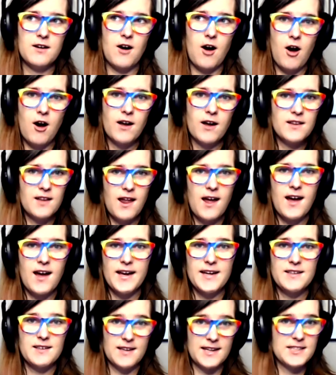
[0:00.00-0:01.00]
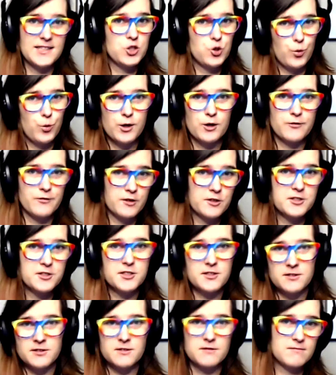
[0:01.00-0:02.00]
online, like
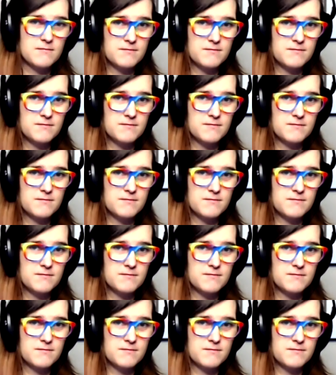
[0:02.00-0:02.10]
Twitterverse,